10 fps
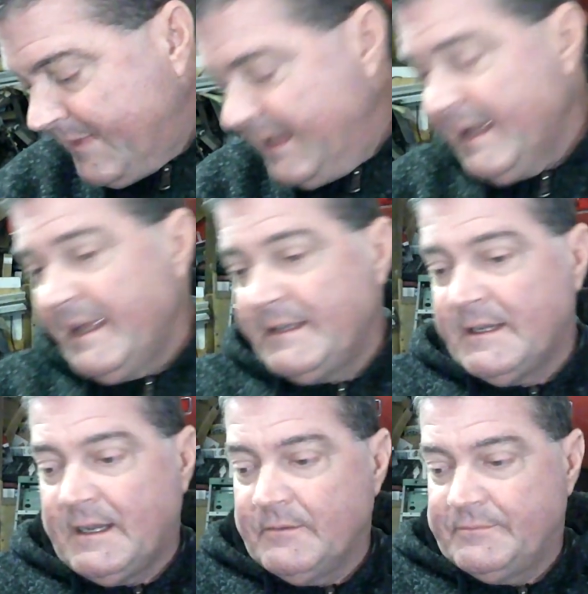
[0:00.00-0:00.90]

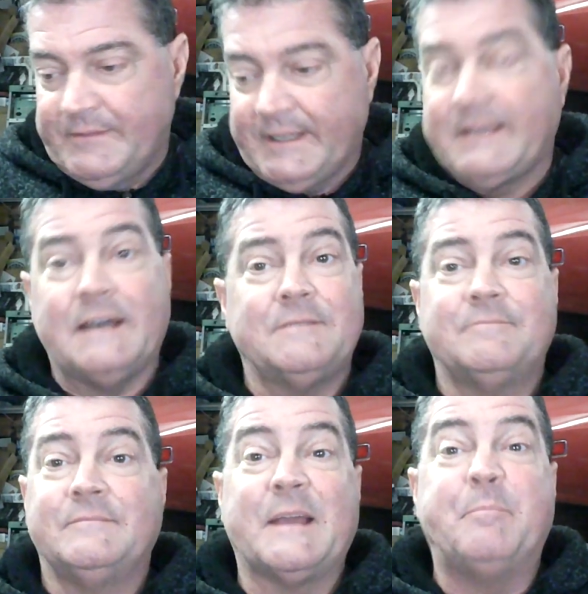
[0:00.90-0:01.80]
And it cut
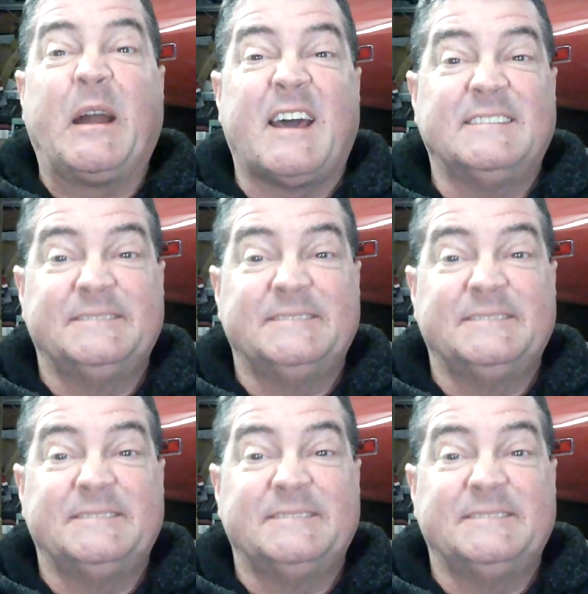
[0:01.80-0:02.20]
like butter,